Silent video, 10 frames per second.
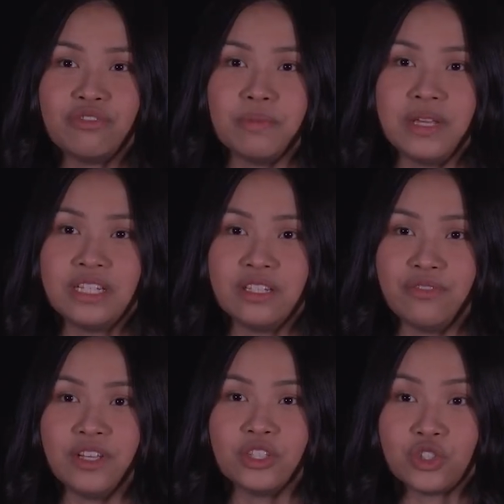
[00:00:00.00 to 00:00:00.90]
for me to
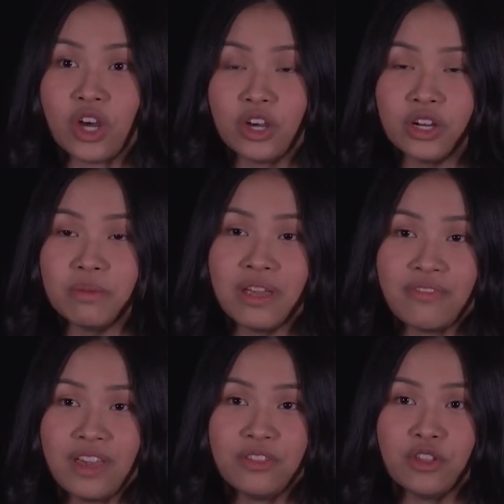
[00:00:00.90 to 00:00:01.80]
feel stronger in my
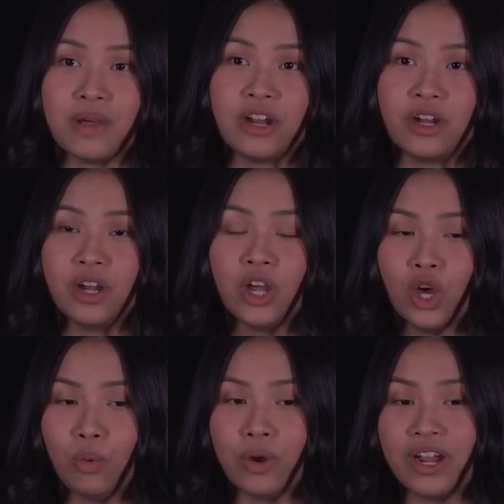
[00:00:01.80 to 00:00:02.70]
faith no matter
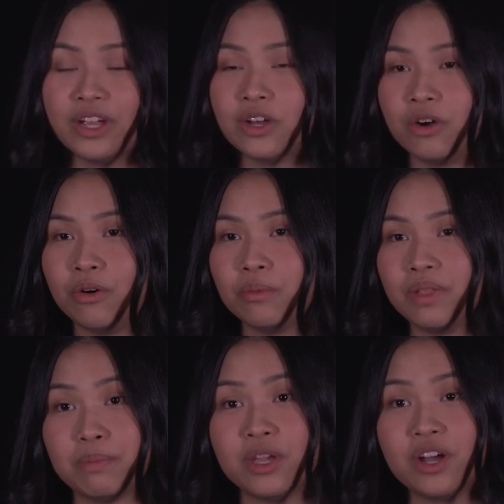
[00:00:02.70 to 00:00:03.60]
where I go,
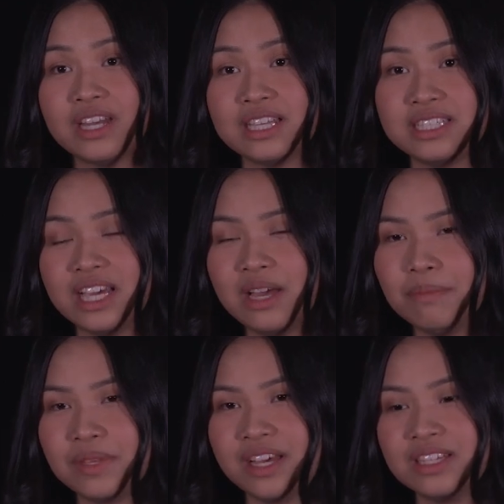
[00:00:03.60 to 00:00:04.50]
like beyond
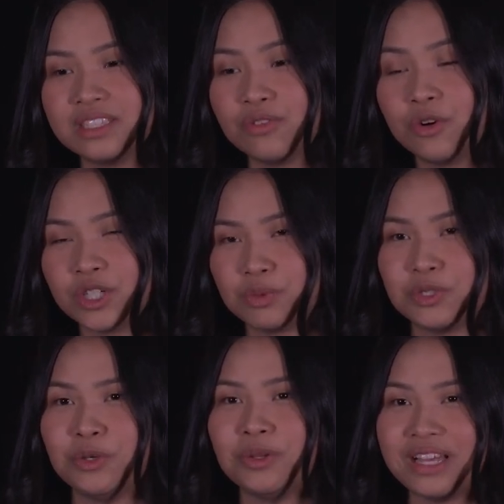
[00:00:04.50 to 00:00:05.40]
STM, because of course we're
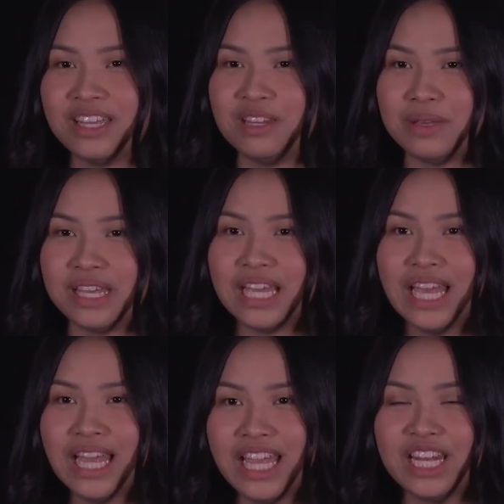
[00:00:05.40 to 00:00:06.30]
so lucky to be
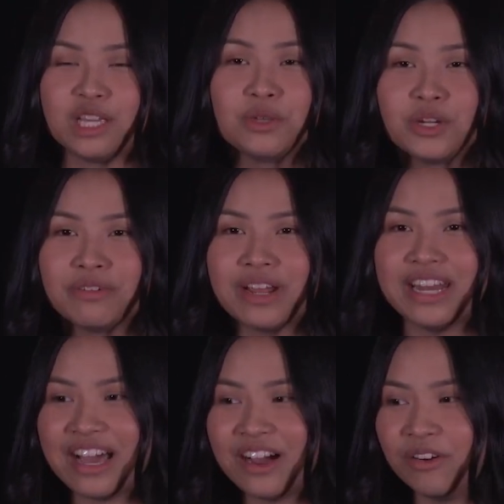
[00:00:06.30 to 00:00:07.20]
in a community
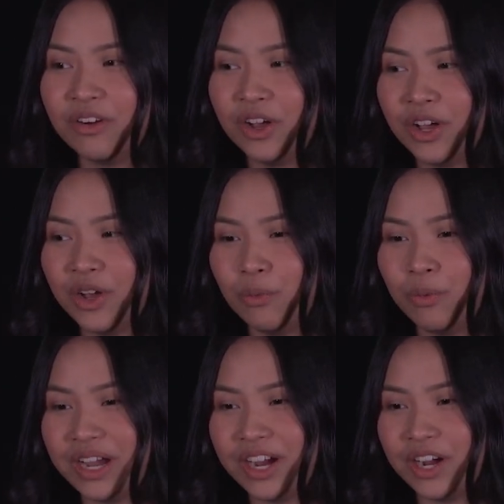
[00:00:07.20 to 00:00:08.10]
right now
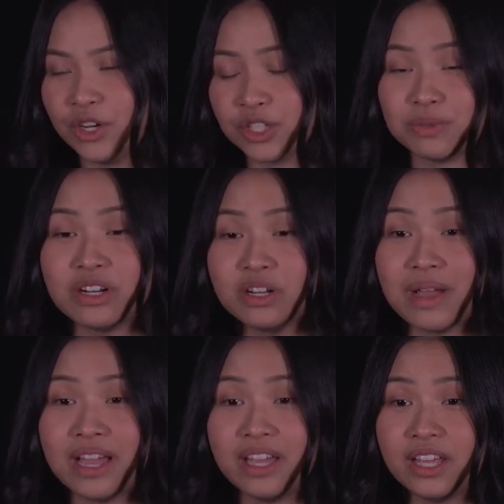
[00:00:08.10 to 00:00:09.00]
where you're surrounded
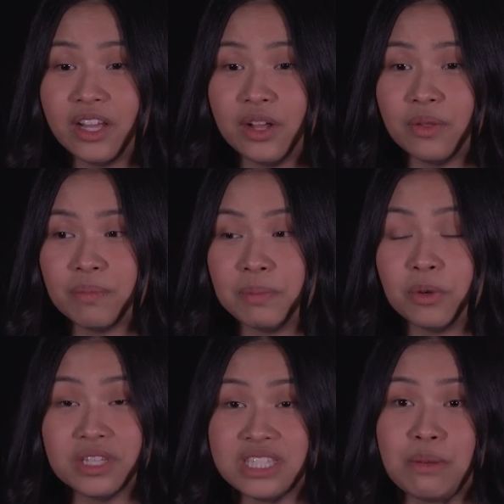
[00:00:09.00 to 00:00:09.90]
by
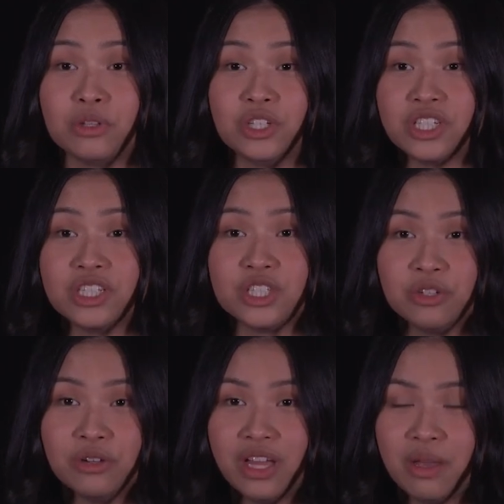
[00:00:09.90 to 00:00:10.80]
people in the same religion as
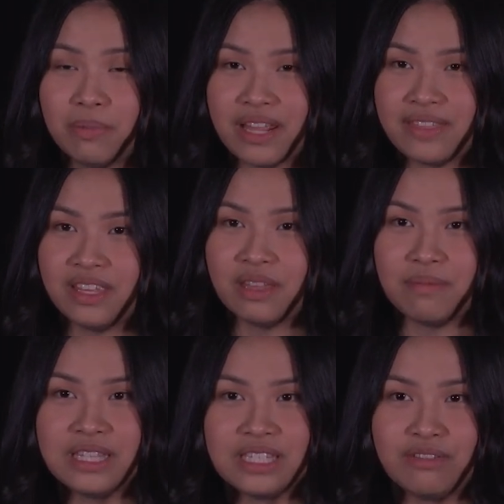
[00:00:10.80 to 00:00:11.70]
you, but I think it
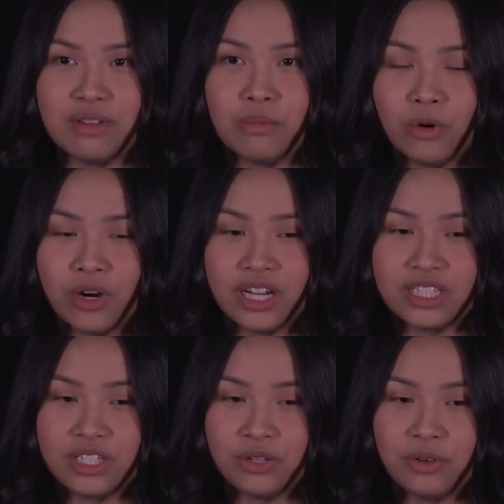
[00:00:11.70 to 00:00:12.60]
means even more
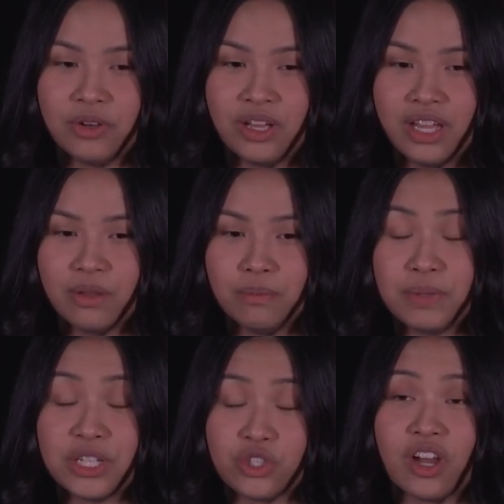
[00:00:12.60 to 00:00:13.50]
to
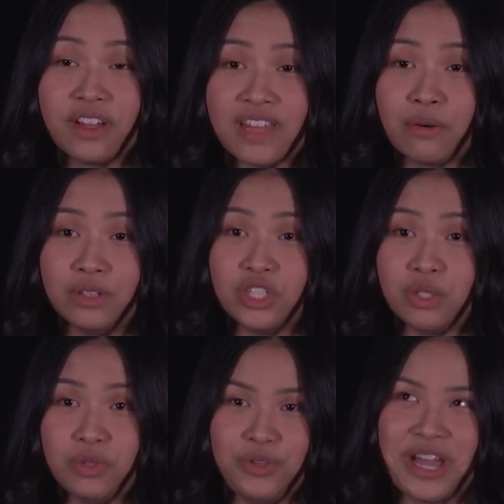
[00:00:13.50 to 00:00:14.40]
be strong in that
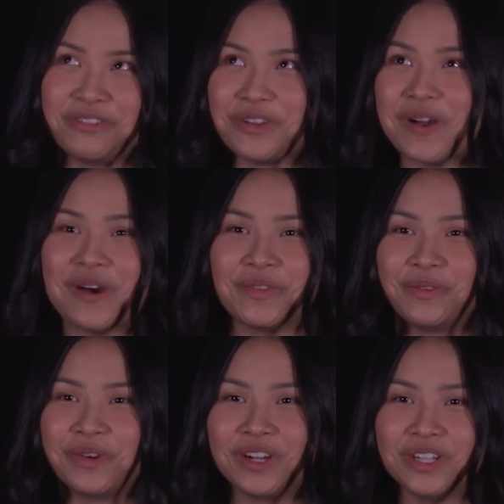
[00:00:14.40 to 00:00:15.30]
religion when you kind of go out in
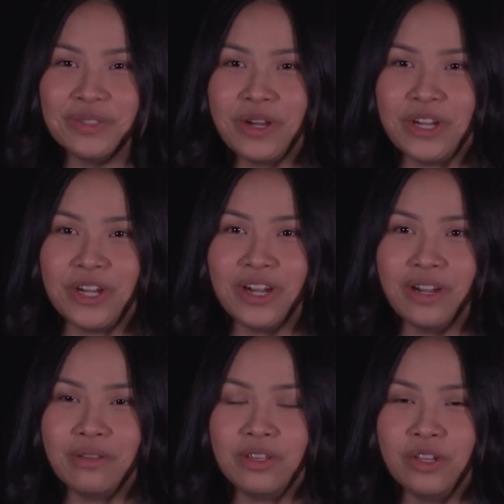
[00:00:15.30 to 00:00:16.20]
the world where
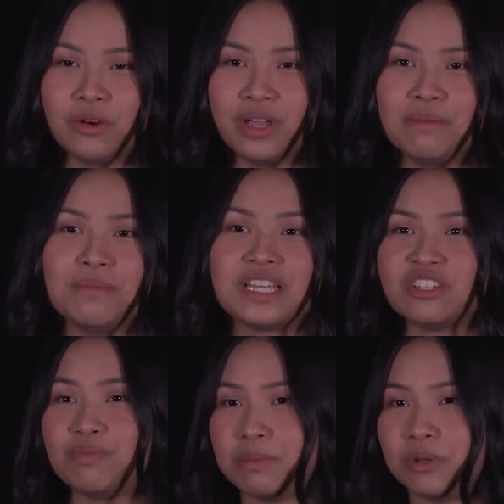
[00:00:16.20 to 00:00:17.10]
you're, you know, in a
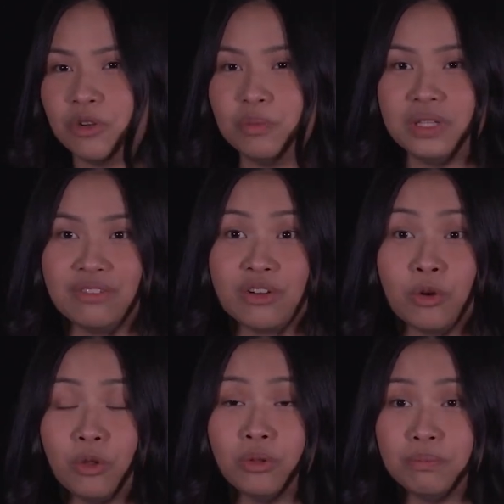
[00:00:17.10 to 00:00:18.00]
mix of people who believe a
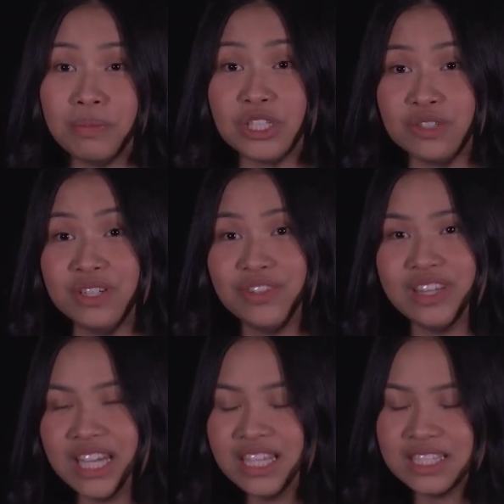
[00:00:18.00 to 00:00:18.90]
whole bunch of
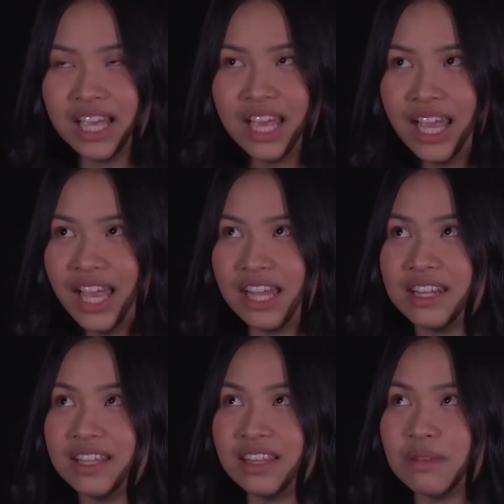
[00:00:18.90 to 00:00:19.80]
different things. And
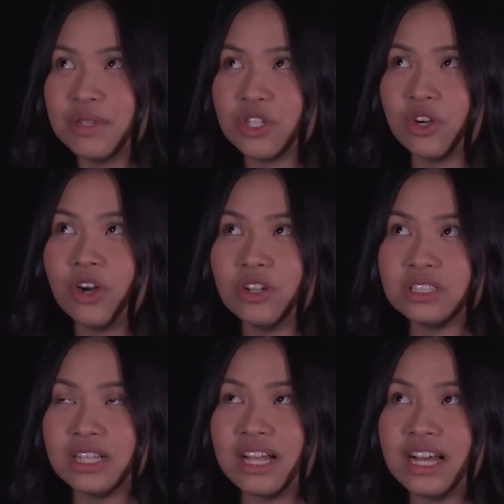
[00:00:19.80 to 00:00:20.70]
I think that Mr.
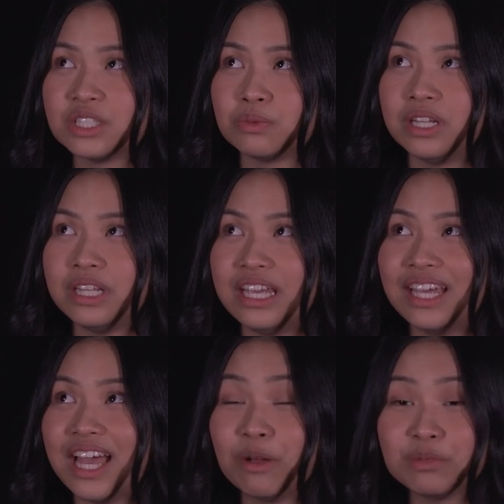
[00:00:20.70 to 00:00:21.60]
Hall's class
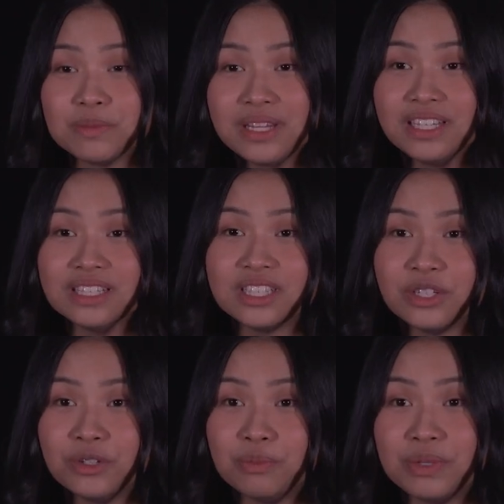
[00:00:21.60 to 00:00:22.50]
really helped me
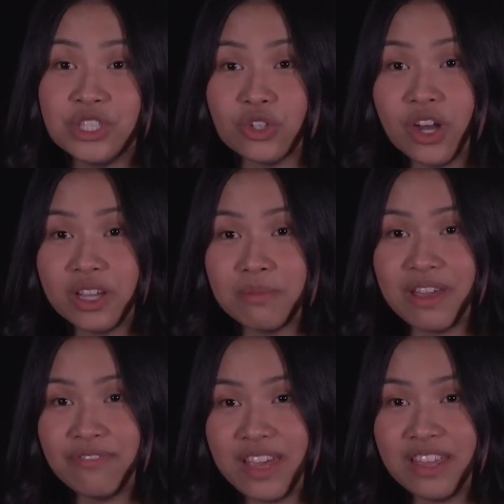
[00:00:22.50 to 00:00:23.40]
to be strong in
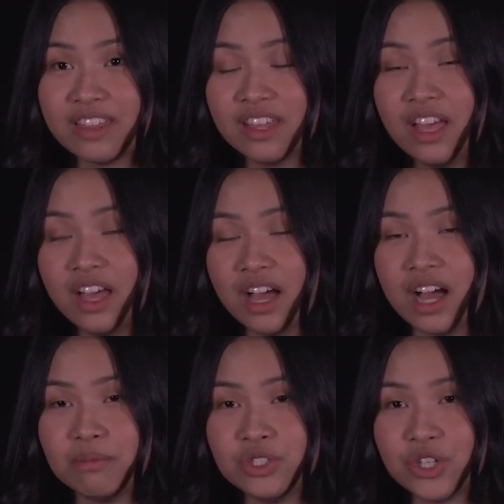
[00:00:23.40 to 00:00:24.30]
my faith
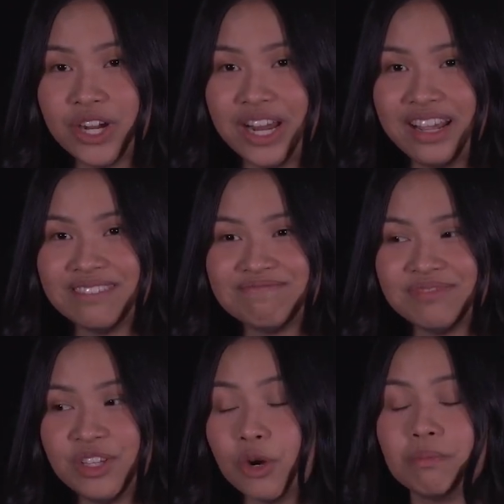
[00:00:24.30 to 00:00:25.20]
during,
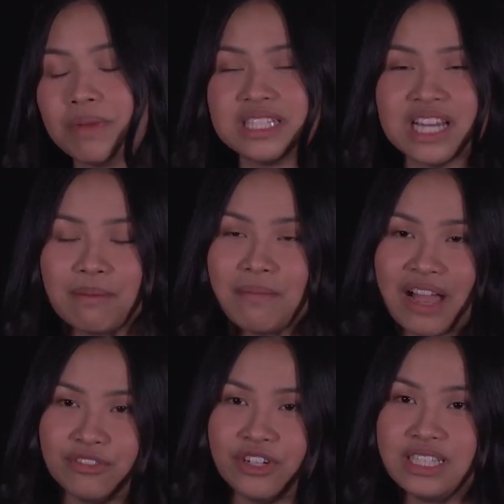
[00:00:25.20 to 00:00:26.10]
you know, my time after